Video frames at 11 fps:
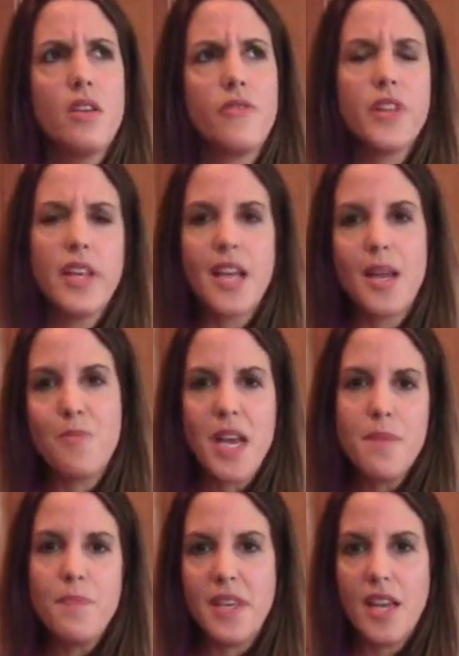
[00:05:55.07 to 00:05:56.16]
feel like I
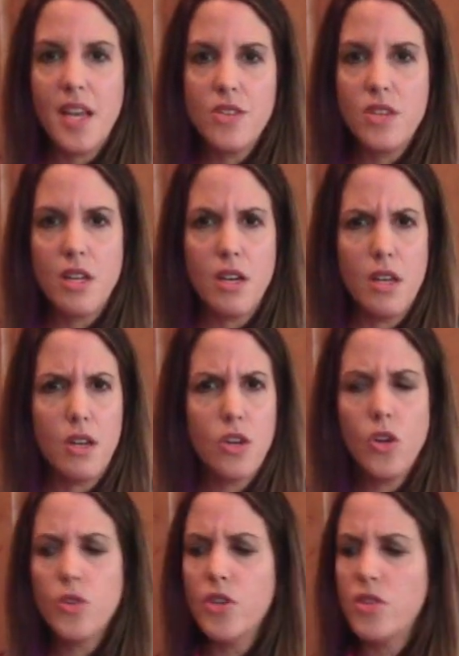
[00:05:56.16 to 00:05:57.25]
might be catching a
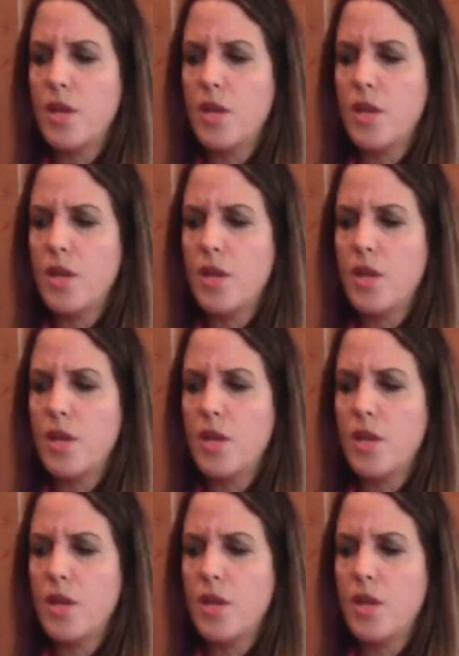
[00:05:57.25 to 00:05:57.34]
cold or